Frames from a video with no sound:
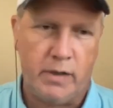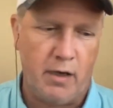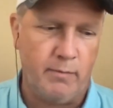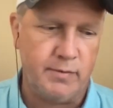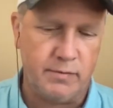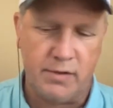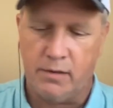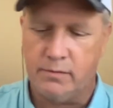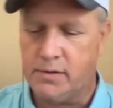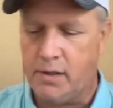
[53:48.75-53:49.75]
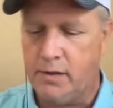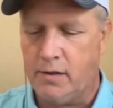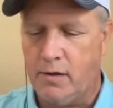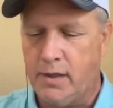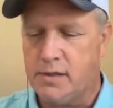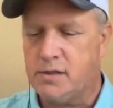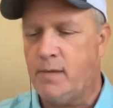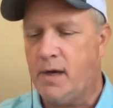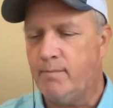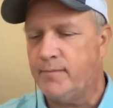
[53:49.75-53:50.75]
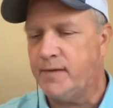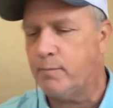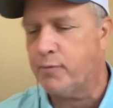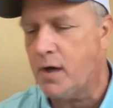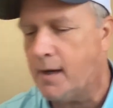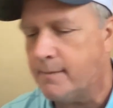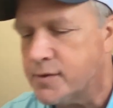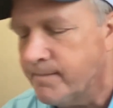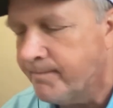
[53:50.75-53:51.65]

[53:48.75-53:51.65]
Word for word: You know, tell tell your audience about the props."